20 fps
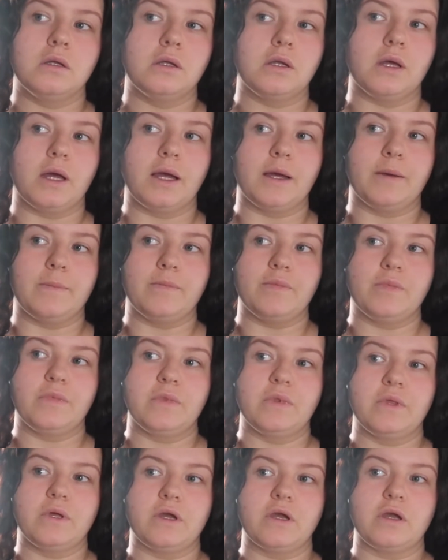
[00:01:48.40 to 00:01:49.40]

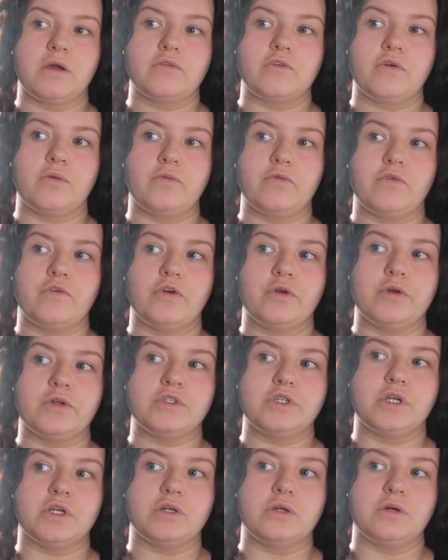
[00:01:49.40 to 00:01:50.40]
I've gone through and
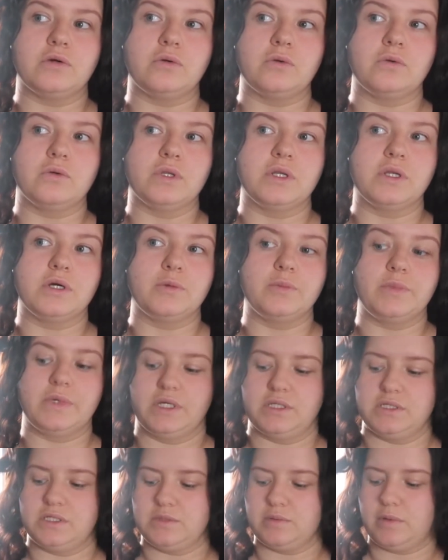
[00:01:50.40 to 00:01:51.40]
done all the little
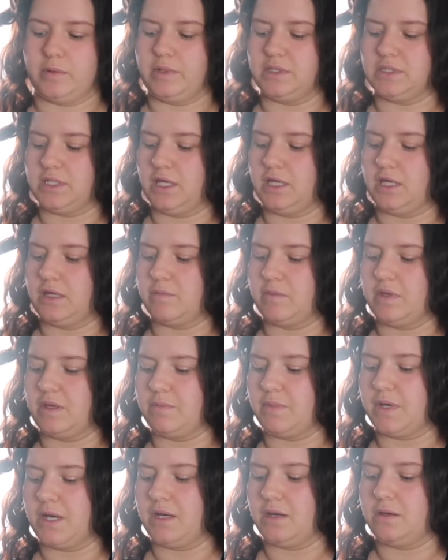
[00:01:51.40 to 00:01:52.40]
bits. It's probably taken me
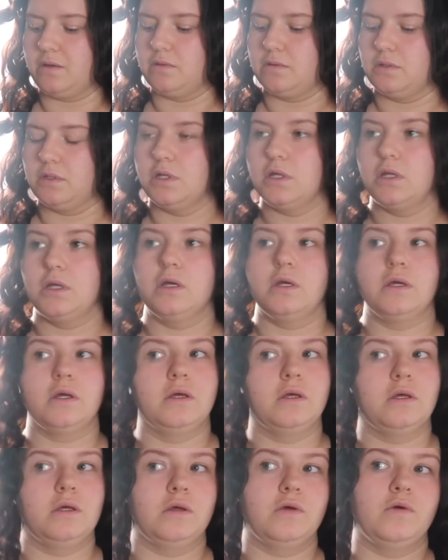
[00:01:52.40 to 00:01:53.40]
about
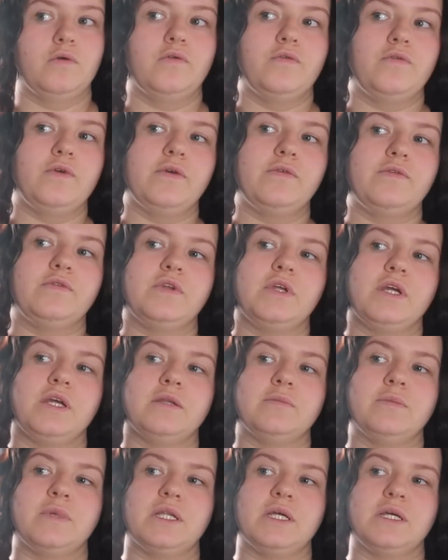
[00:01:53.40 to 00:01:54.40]

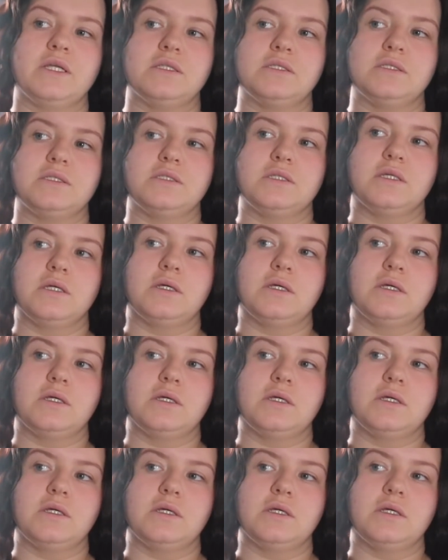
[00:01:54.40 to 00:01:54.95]
15 minutes.